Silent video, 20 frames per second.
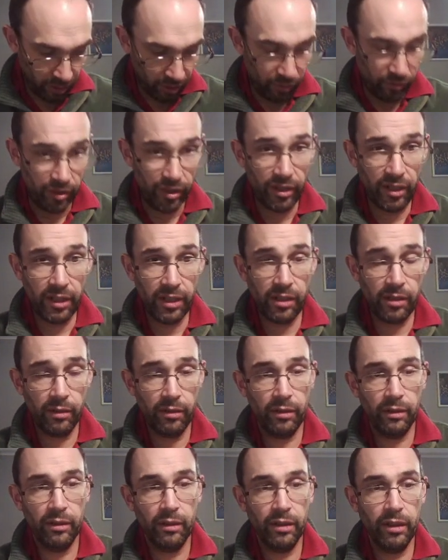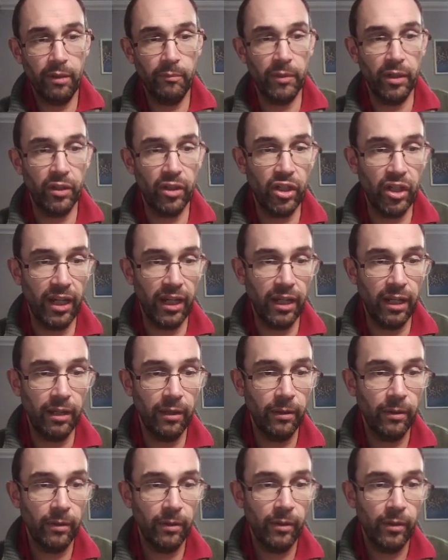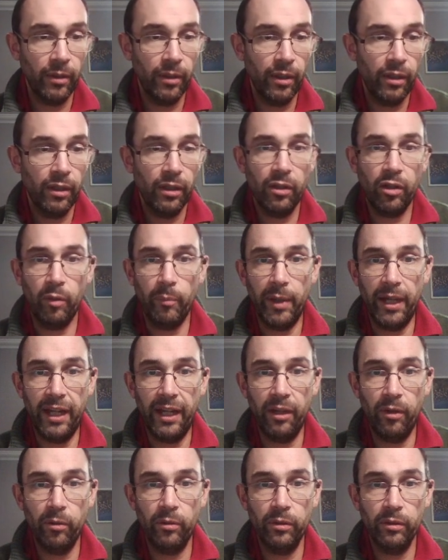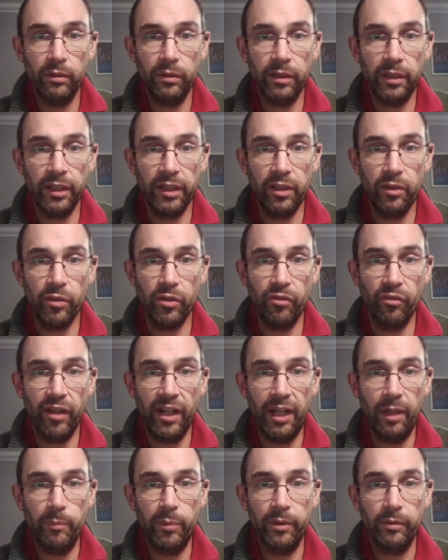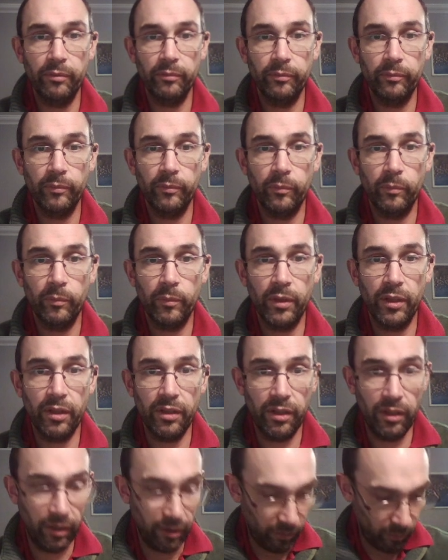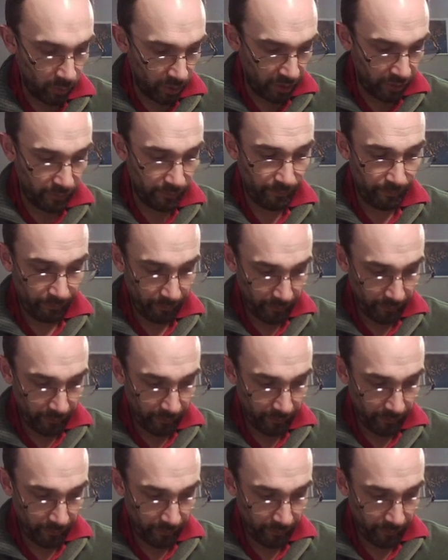Use the dice. Give him a good shake. Got pow. I'm going to use grab, because, why not?